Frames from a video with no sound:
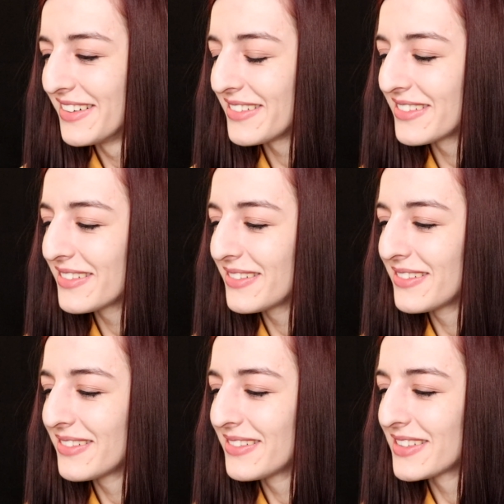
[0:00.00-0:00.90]

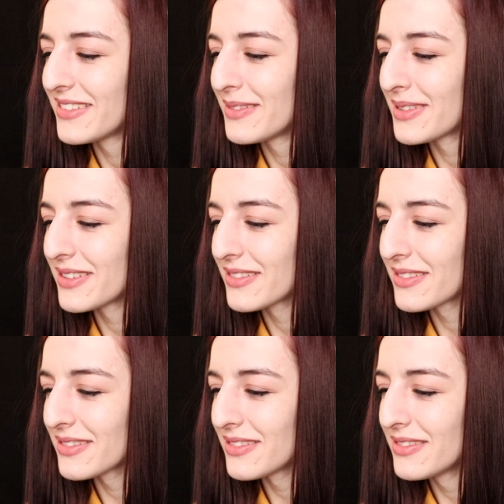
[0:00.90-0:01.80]
Oh, don't embarrass
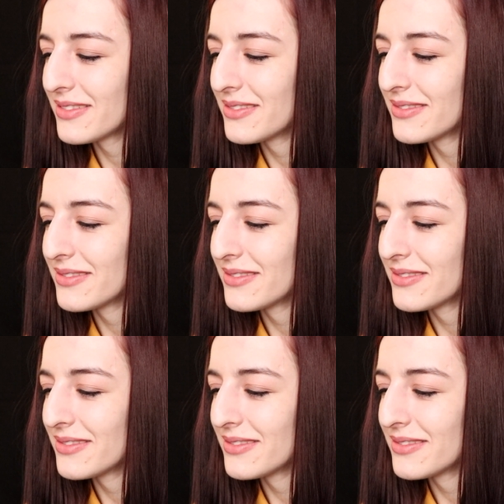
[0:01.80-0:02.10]
yourself.